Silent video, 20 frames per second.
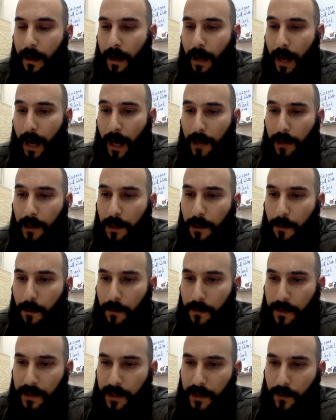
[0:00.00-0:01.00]
How long will
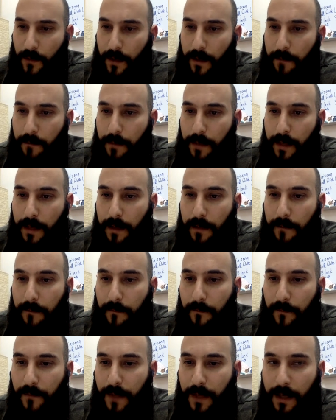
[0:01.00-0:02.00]
this stream be?
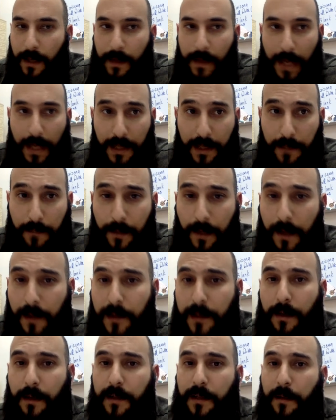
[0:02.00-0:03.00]
That depends
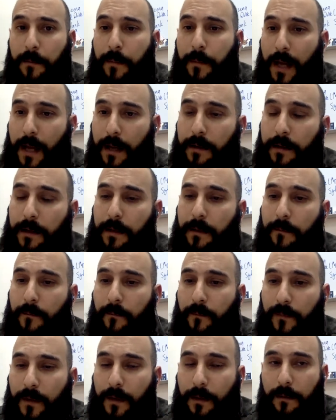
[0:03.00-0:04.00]
on demand.
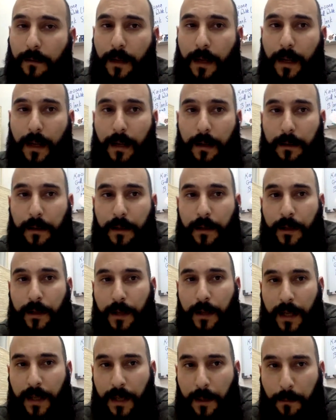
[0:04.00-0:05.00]

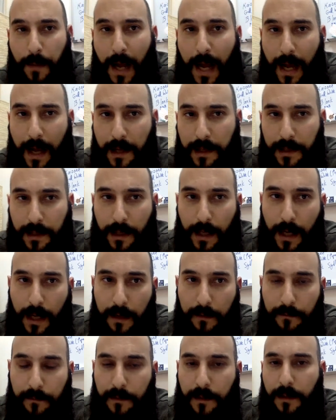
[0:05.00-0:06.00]
In the past,
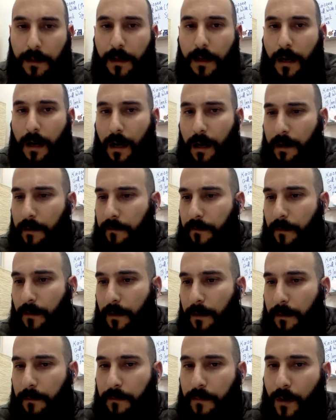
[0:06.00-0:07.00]
I've gone
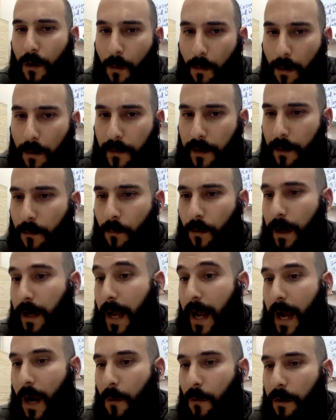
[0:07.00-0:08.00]
for no more than
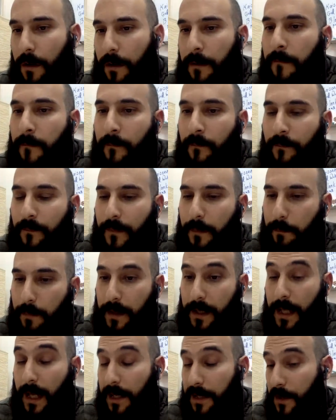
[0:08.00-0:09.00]
1 hour,
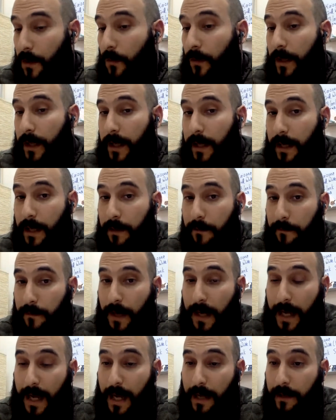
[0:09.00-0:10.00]
but that's only
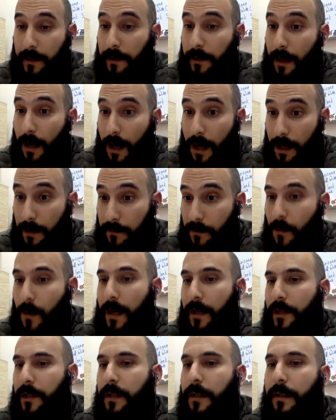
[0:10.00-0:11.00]
if I had a lot of
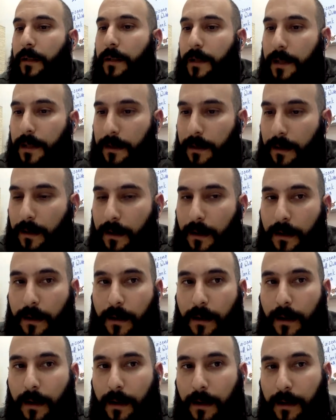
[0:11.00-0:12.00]
questions.
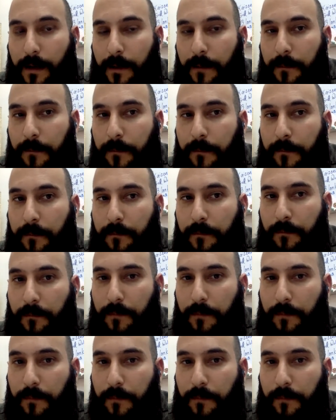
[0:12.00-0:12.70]
Um,